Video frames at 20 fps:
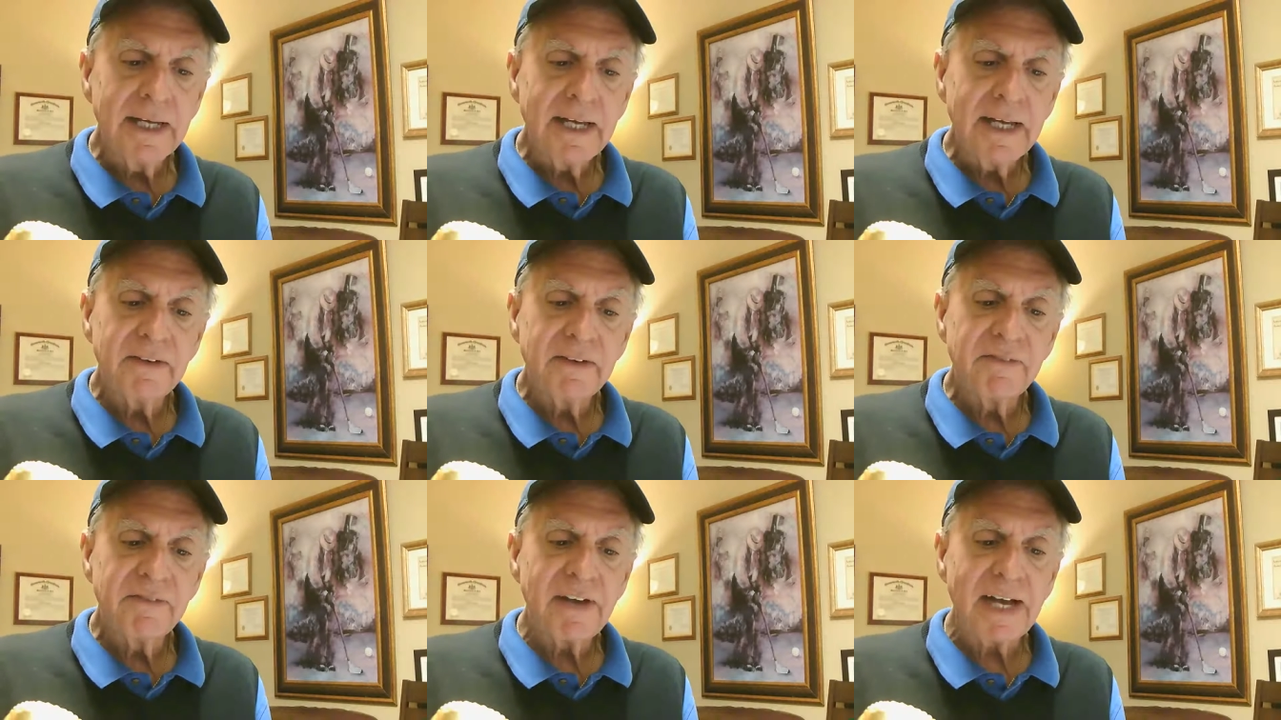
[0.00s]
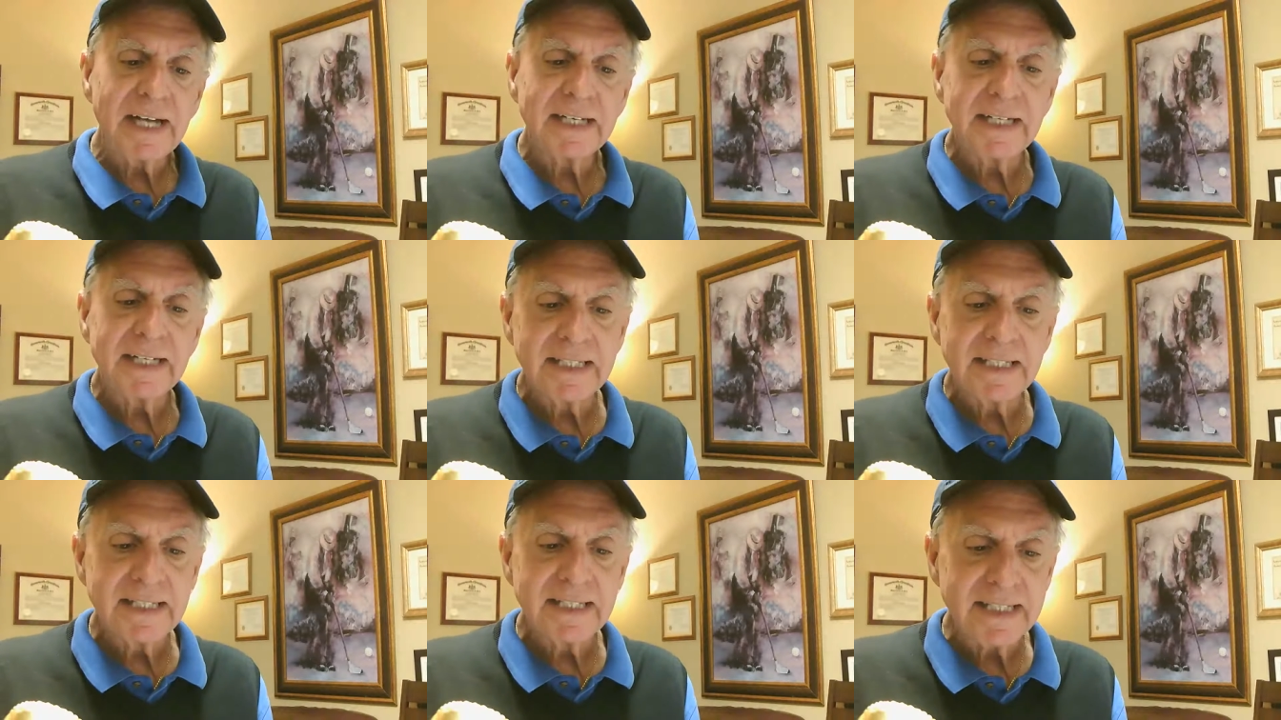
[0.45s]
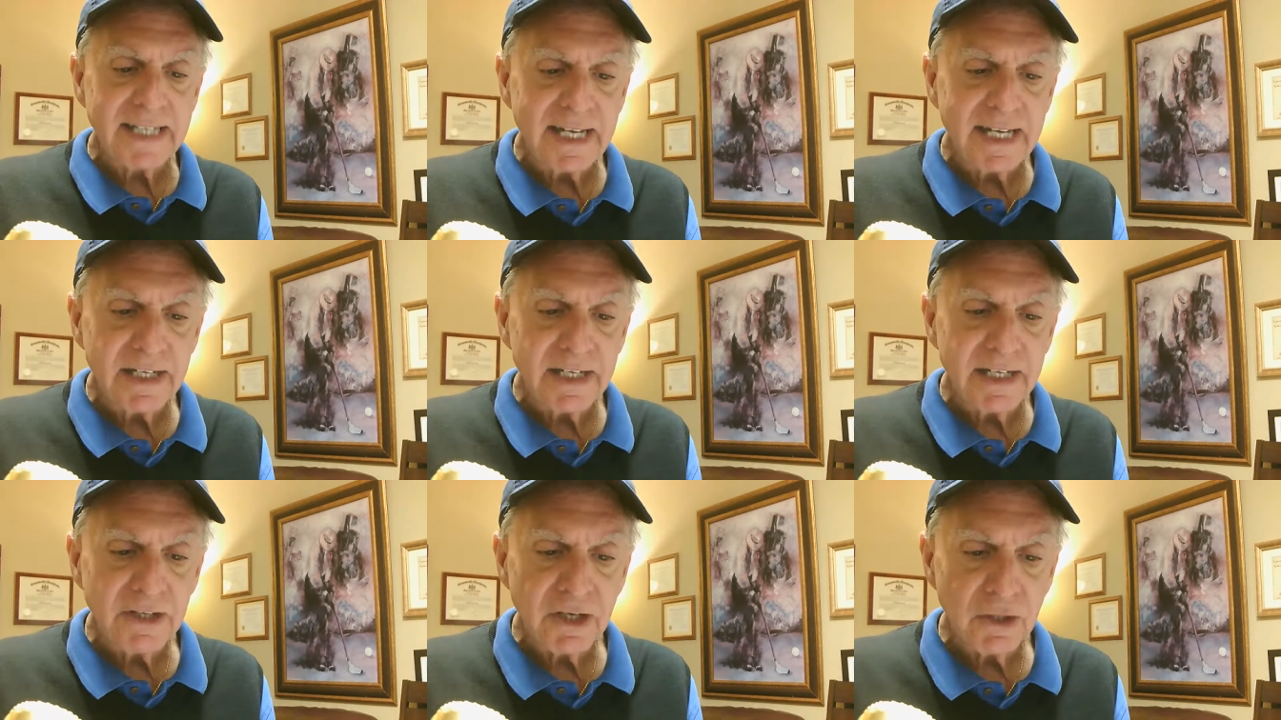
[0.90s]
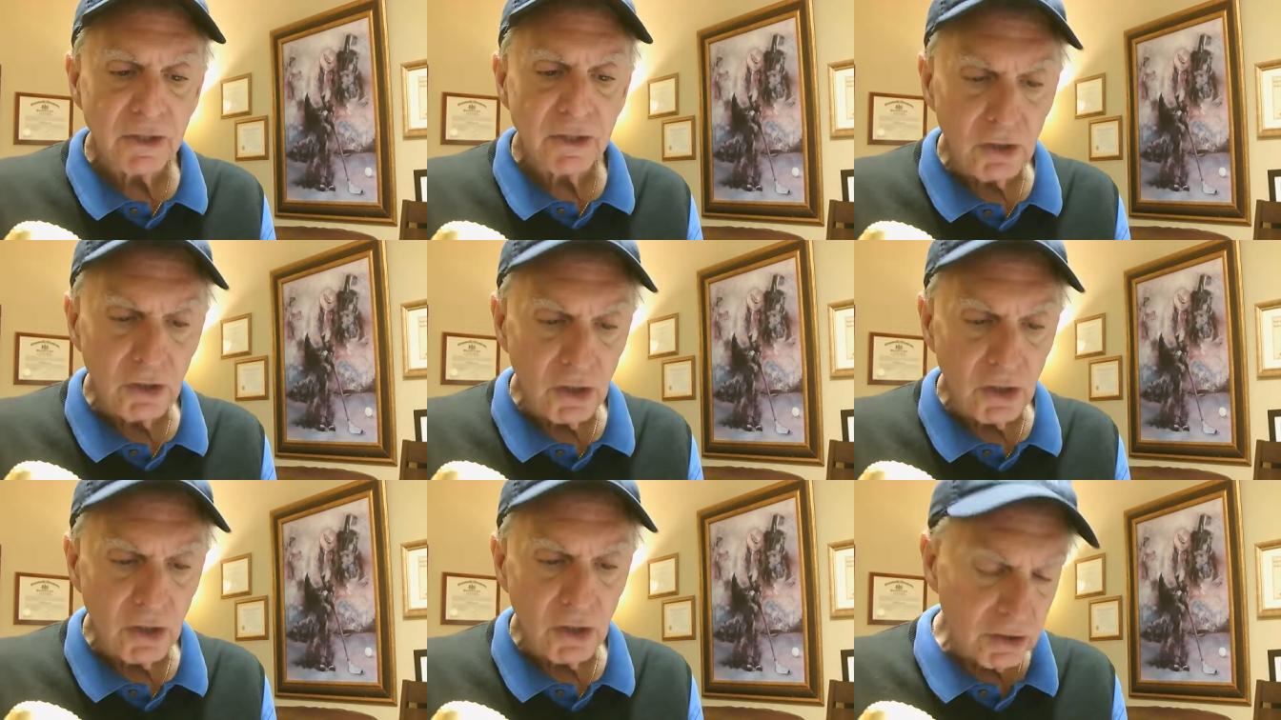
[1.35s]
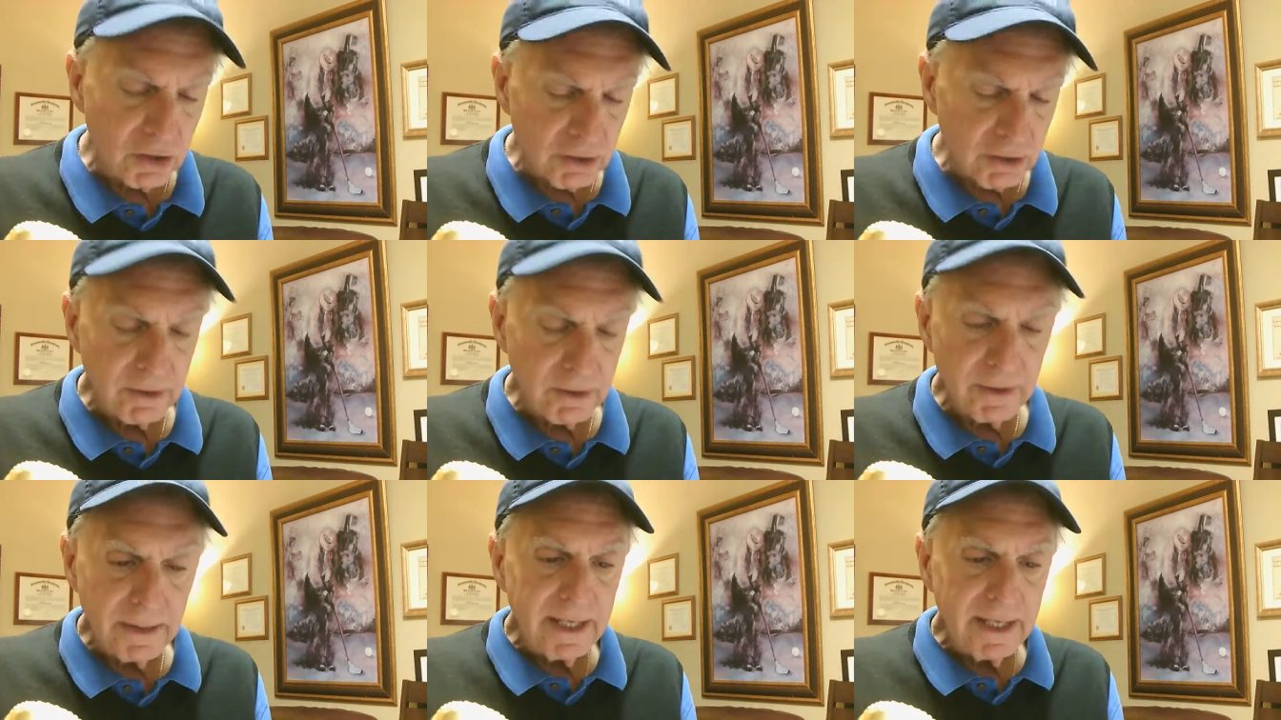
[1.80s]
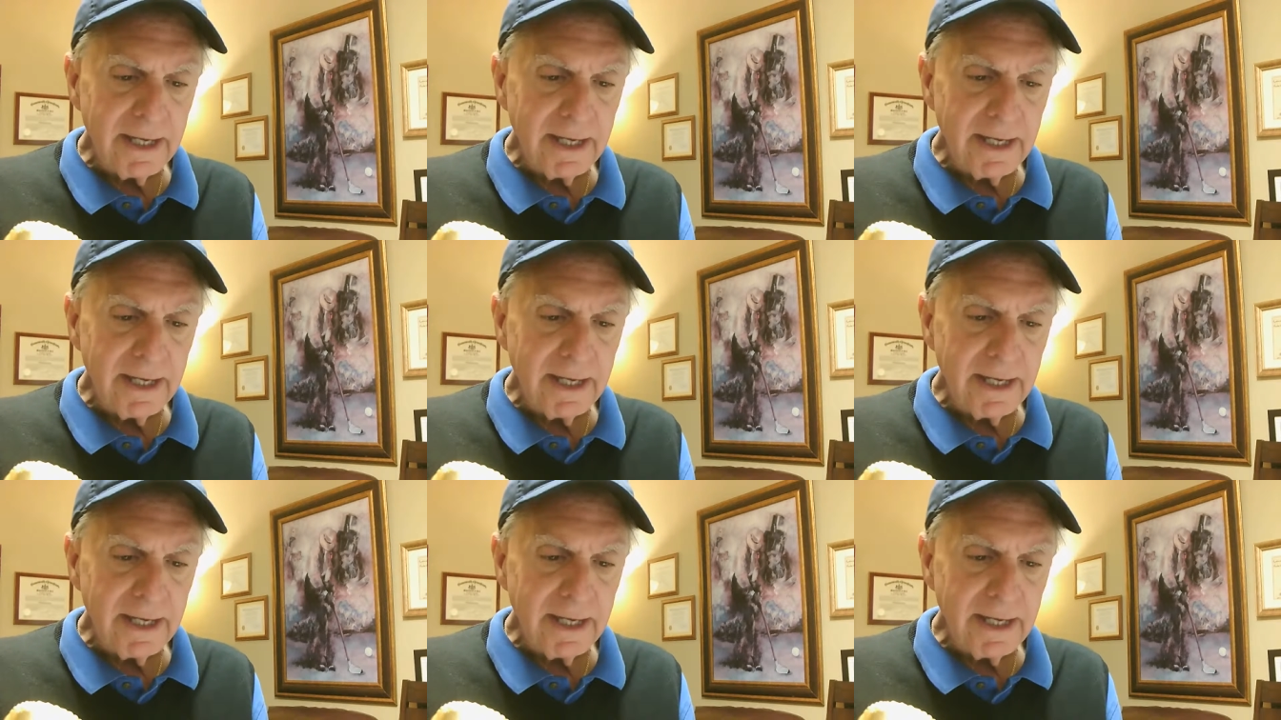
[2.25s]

In fact, it stayed in there longer.